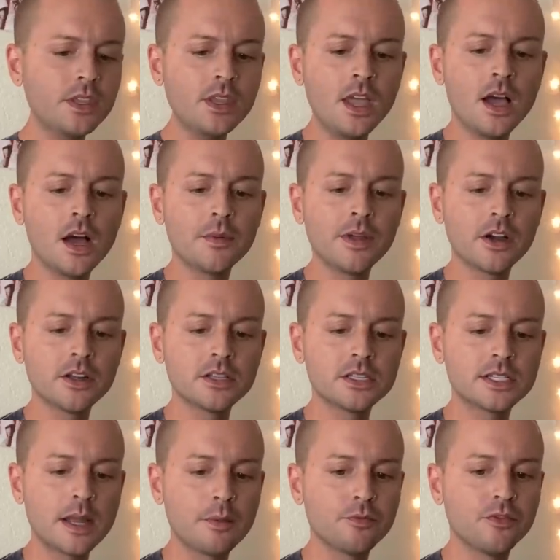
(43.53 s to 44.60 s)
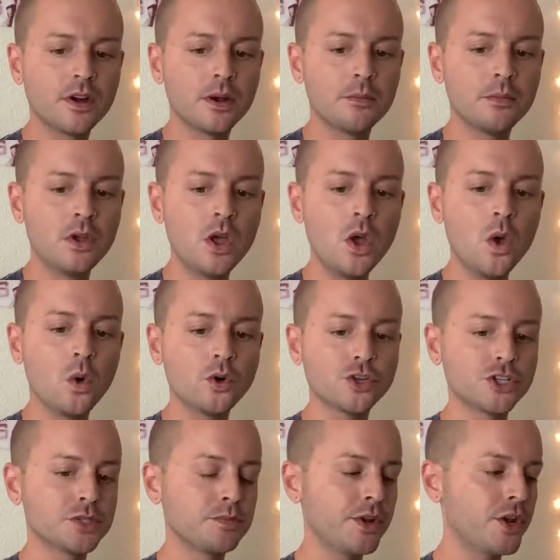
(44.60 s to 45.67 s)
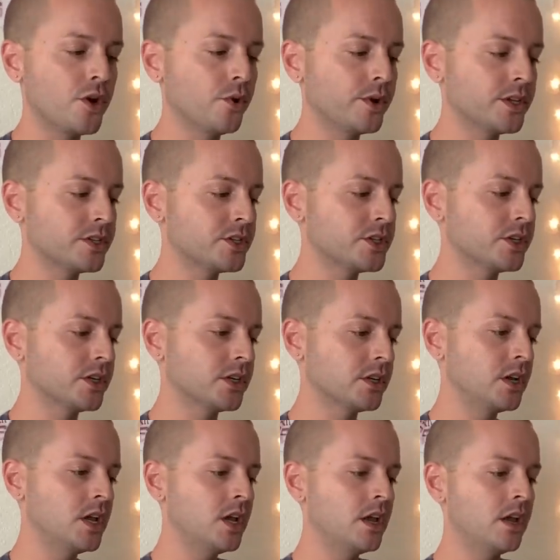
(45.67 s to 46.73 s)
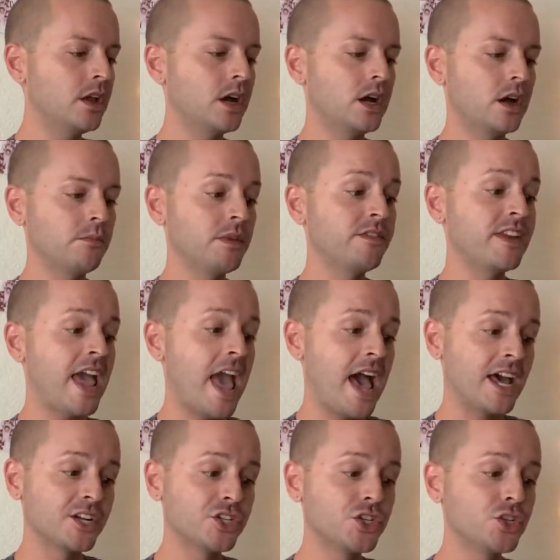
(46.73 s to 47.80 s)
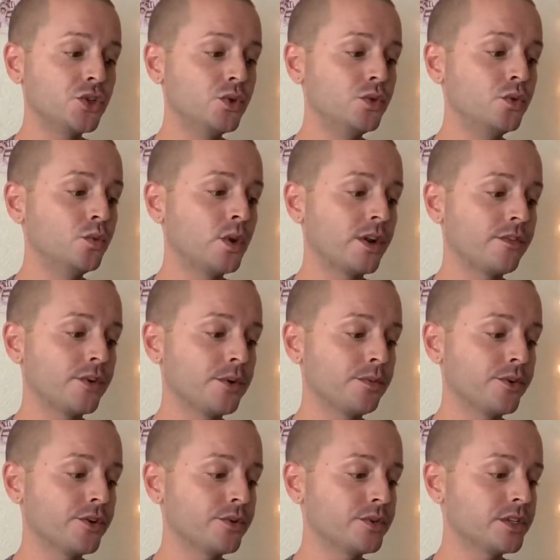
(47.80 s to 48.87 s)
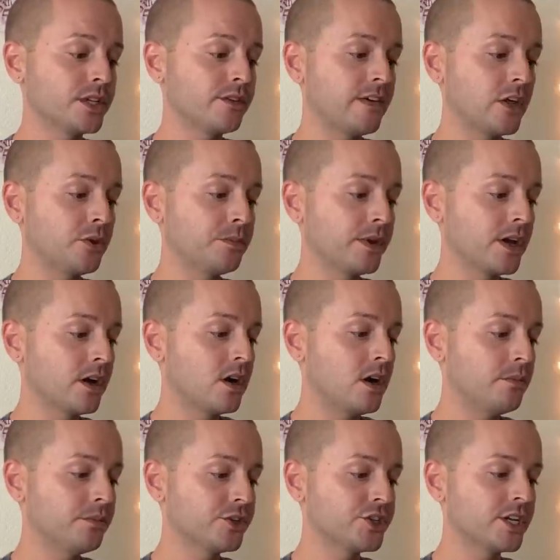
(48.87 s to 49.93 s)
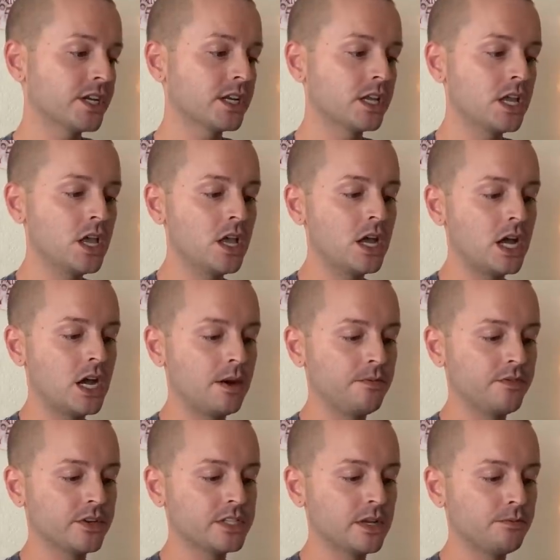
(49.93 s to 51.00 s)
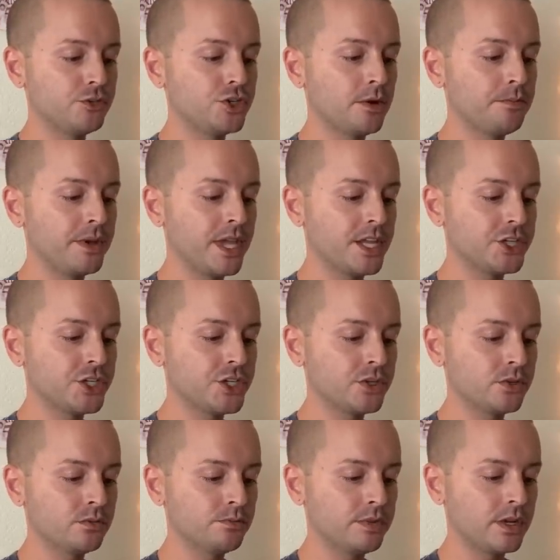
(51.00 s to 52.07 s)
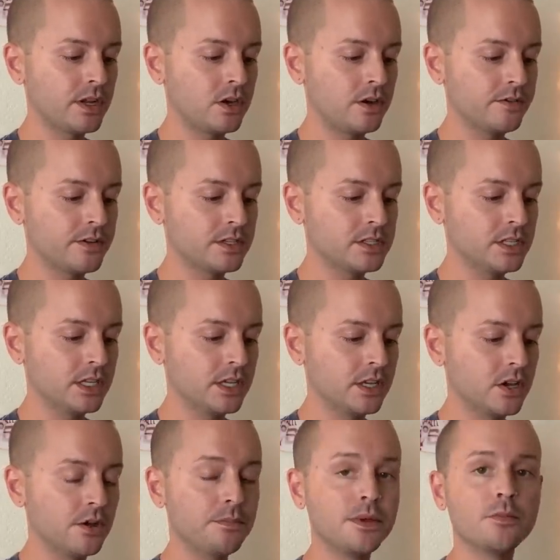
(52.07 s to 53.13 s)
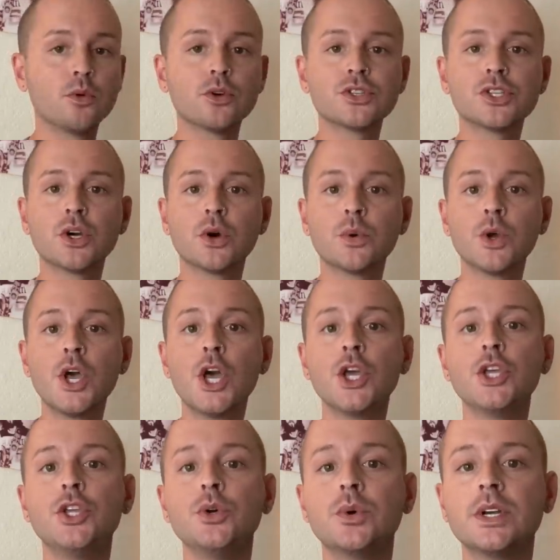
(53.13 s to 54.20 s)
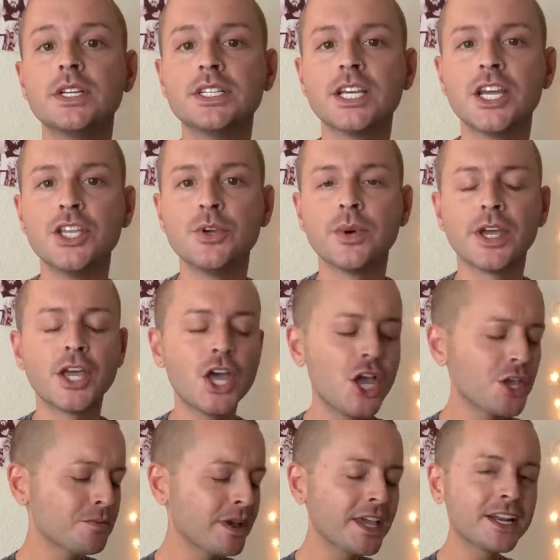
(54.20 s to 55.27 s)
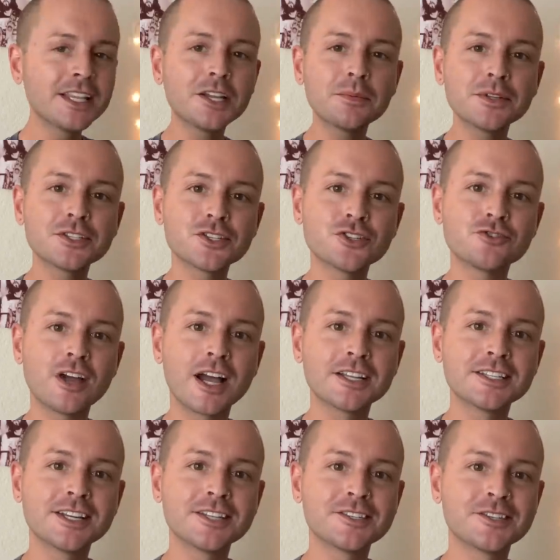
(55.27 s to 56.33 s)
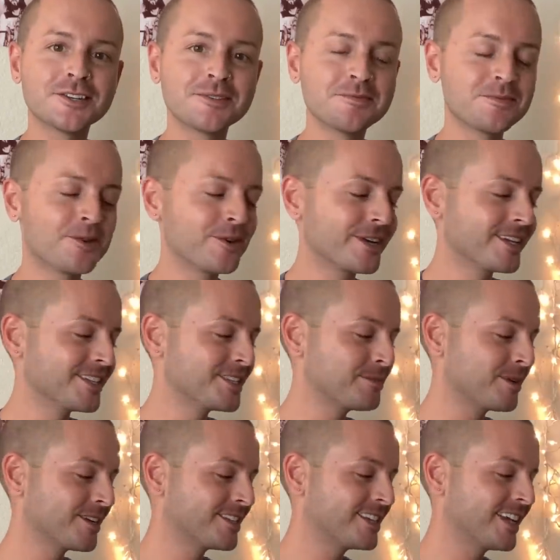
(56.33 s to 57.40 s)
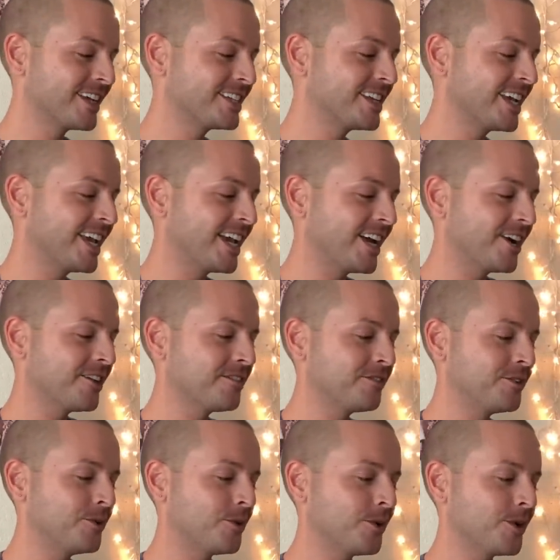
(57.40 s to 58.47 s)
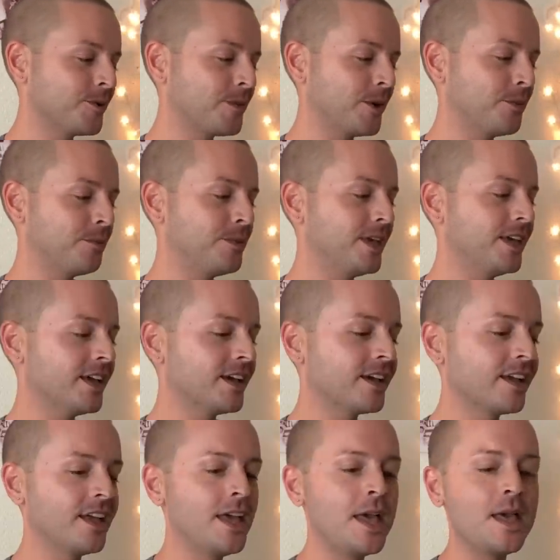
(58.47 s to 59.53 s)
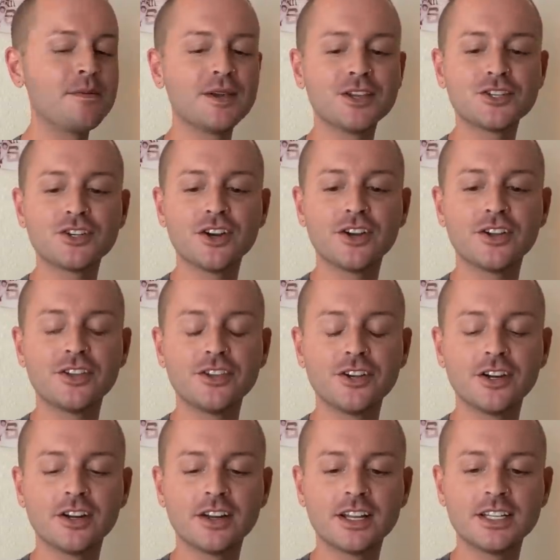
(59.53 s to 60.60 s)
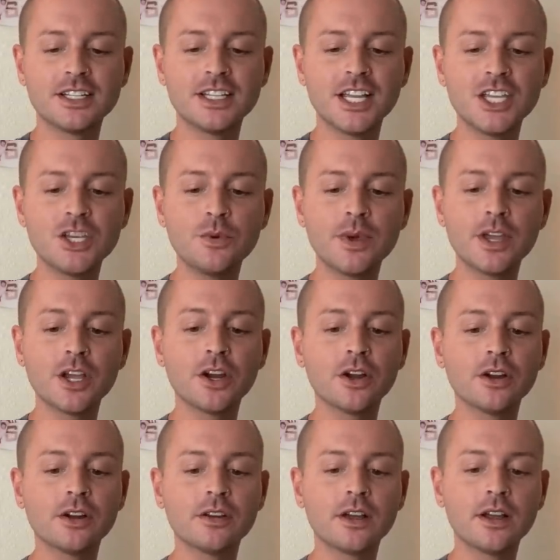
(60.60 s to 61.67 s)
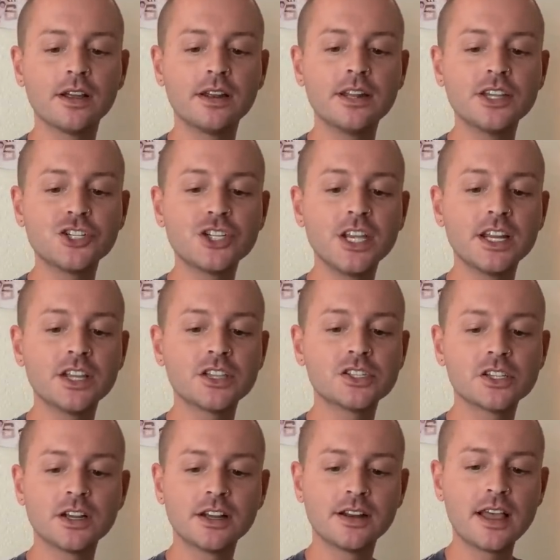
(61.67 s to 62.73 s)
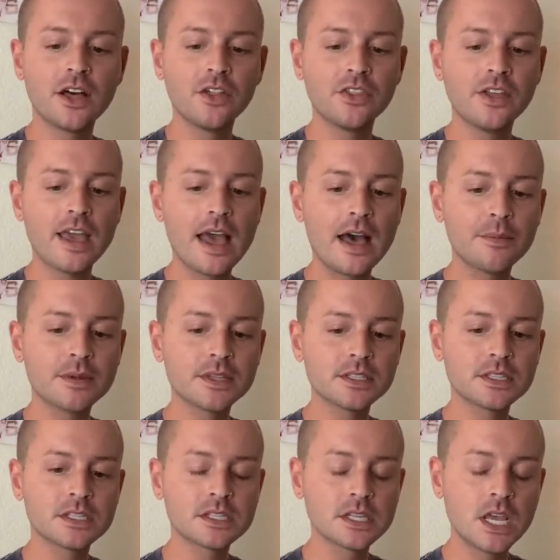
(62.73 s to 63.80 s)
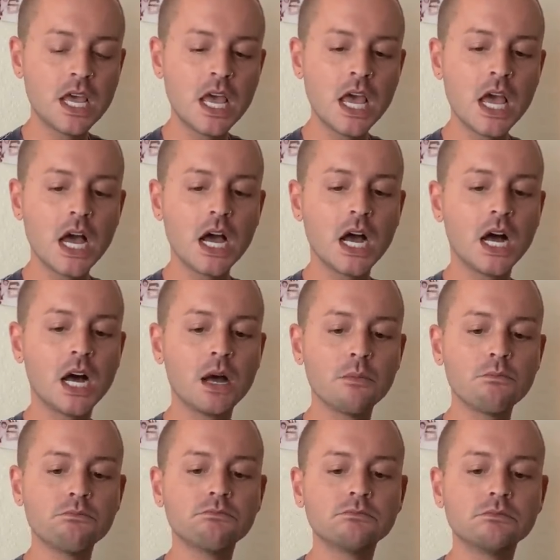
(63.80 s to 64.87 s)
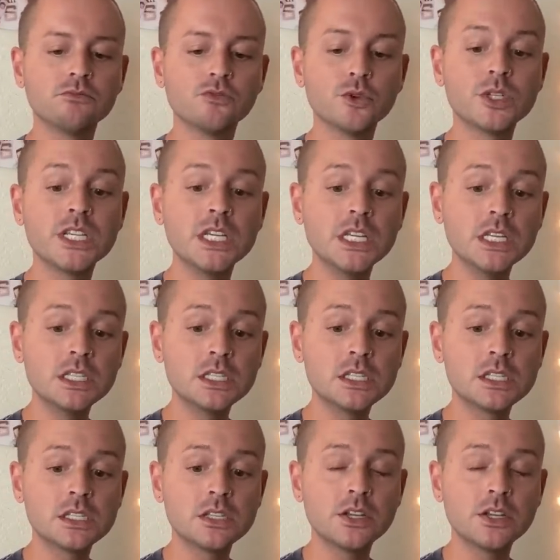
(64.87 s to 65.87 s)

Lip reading: that could stem from or just be noticed or even add to whatever you're producing, developing, accomplishing, for some jumping into, but obviously it could be more so you continuing. You might get a little bit distracted at certain points. Spirit's saying take care of your well-being, make sure you're continuing or initiating certain healthy habits, routines, you